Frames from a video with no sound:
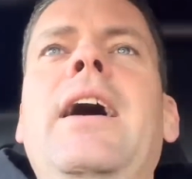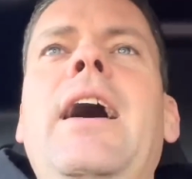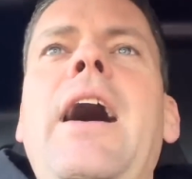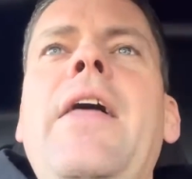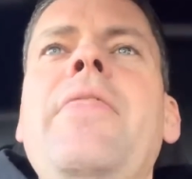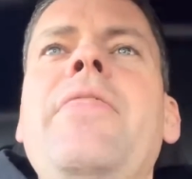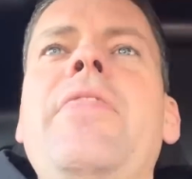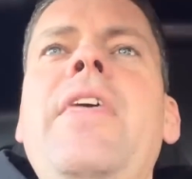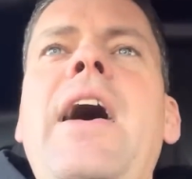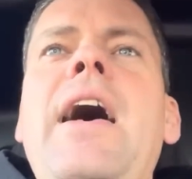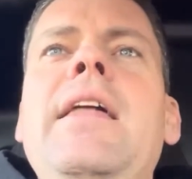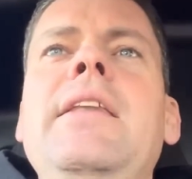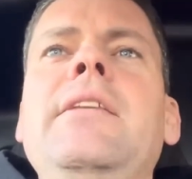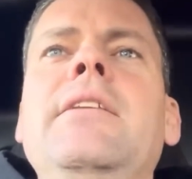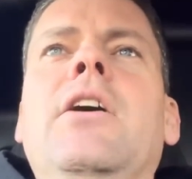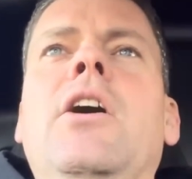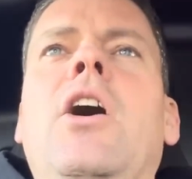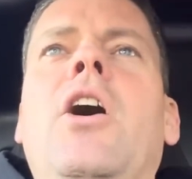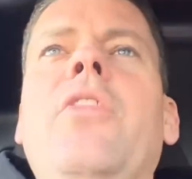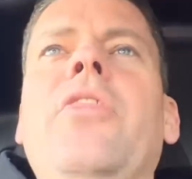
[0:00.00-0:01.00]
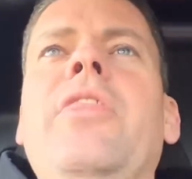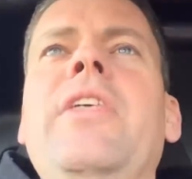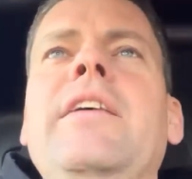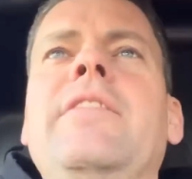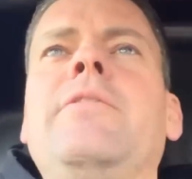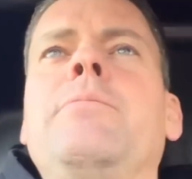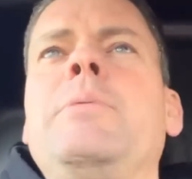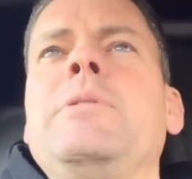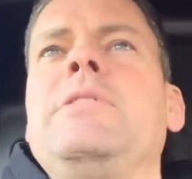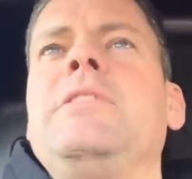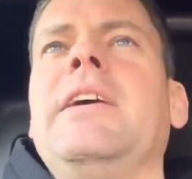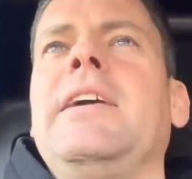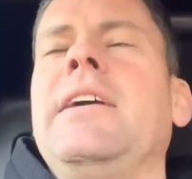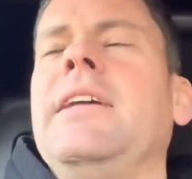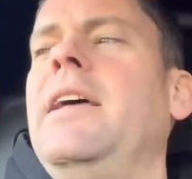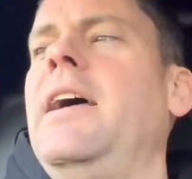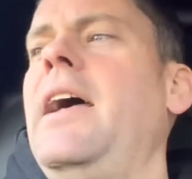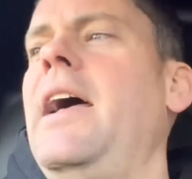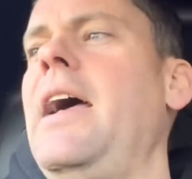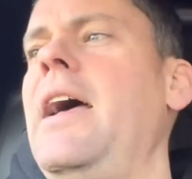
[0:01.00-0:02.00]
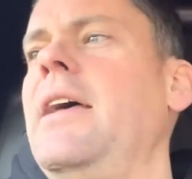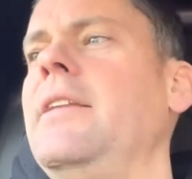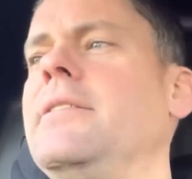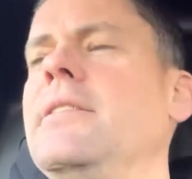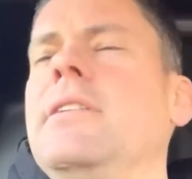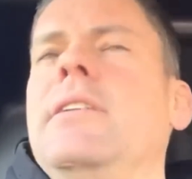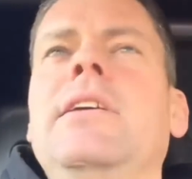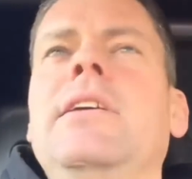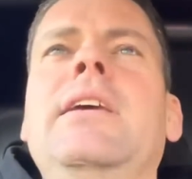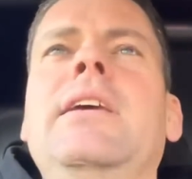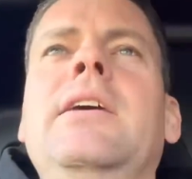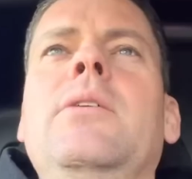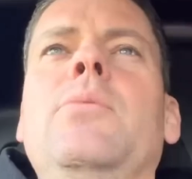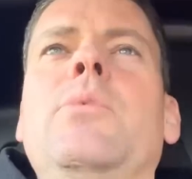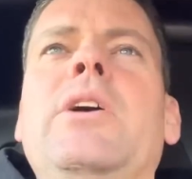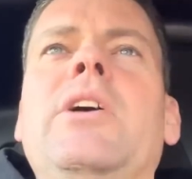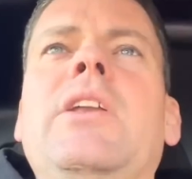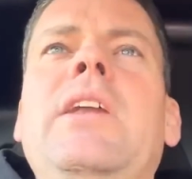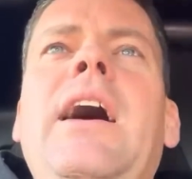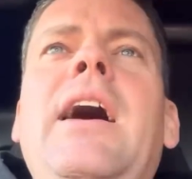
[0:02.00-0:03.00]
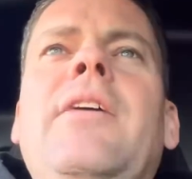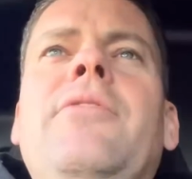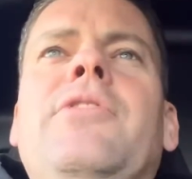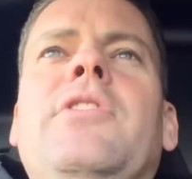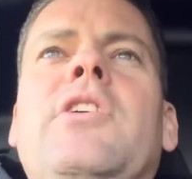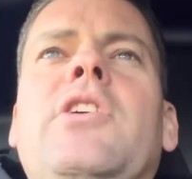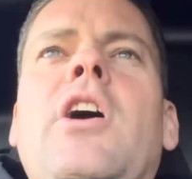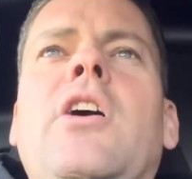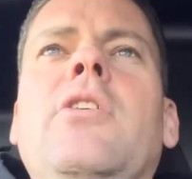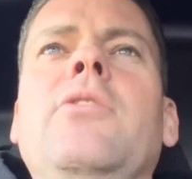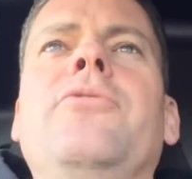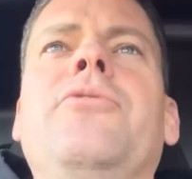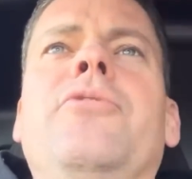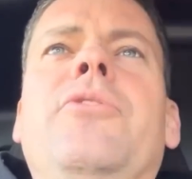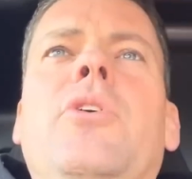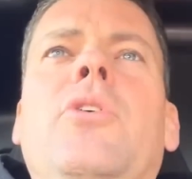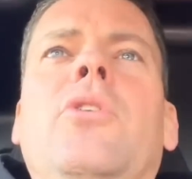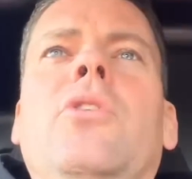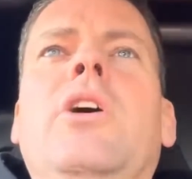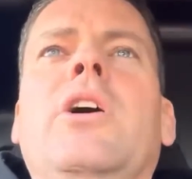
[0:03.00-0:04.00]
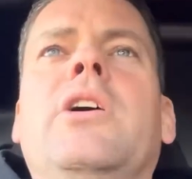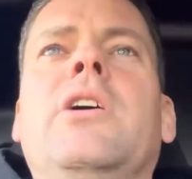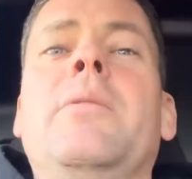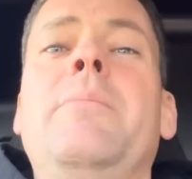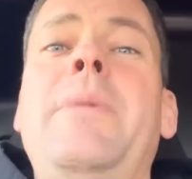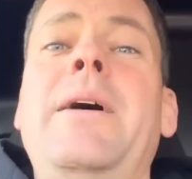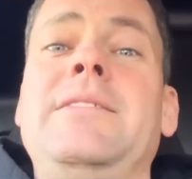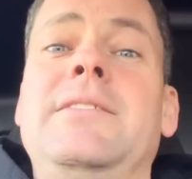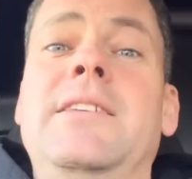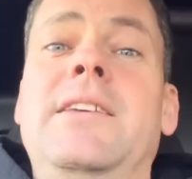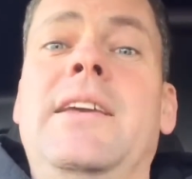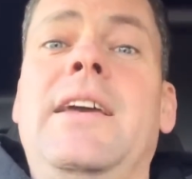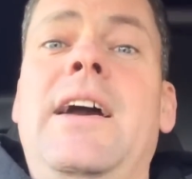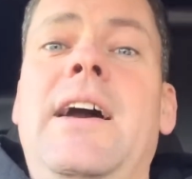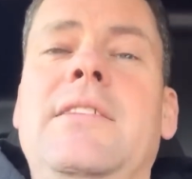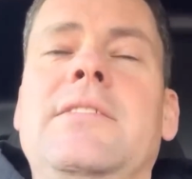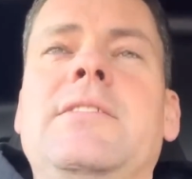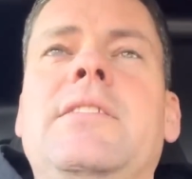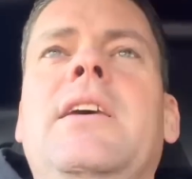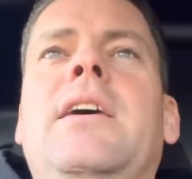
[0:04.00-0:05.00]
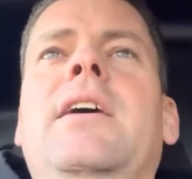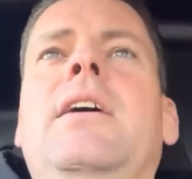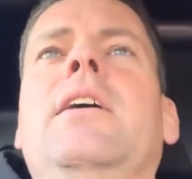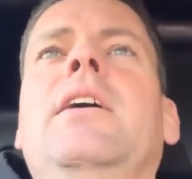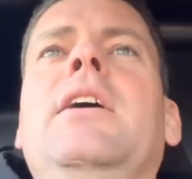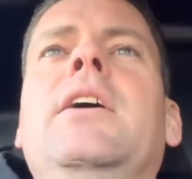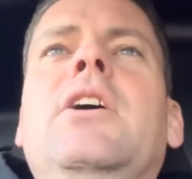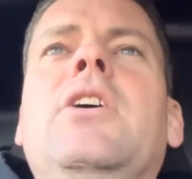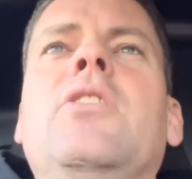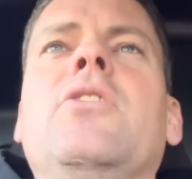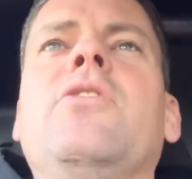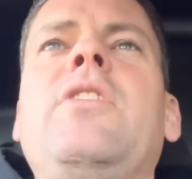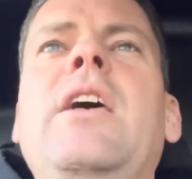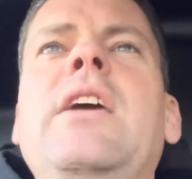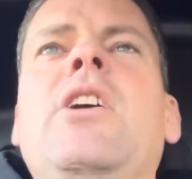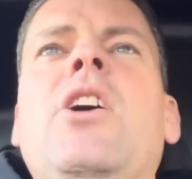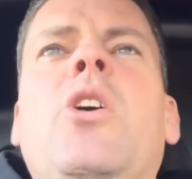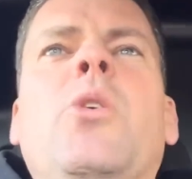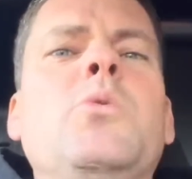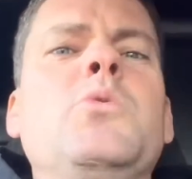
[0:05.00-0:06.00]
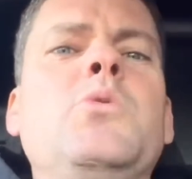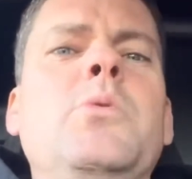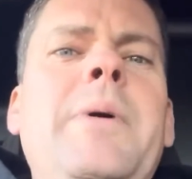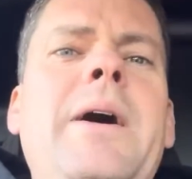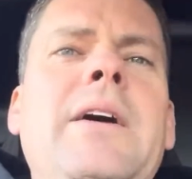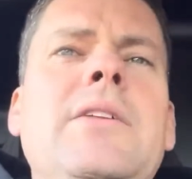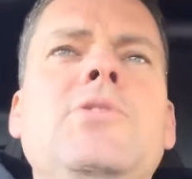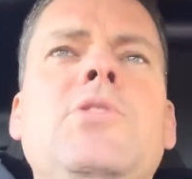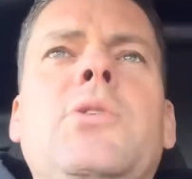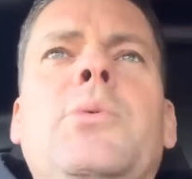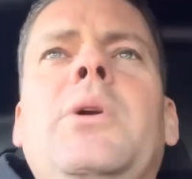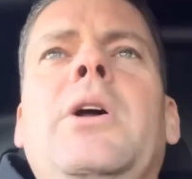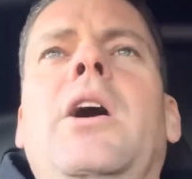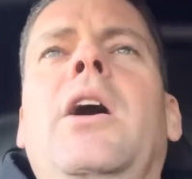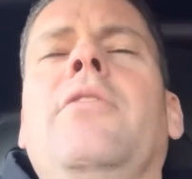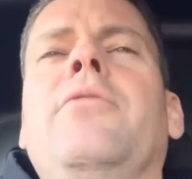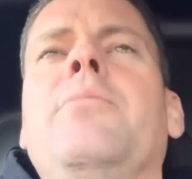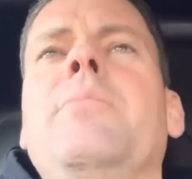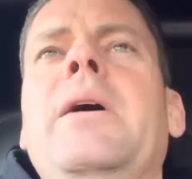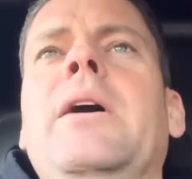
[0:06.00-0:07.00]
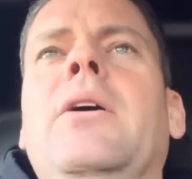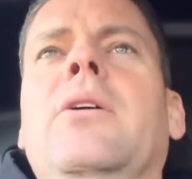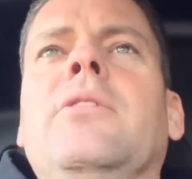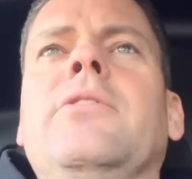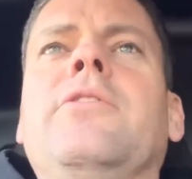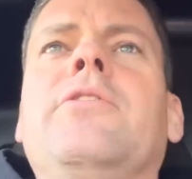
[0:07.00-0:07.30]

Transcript: And then on this particular head, we're going to have to go for a hermetic gasket because they go up to about two and a half mil.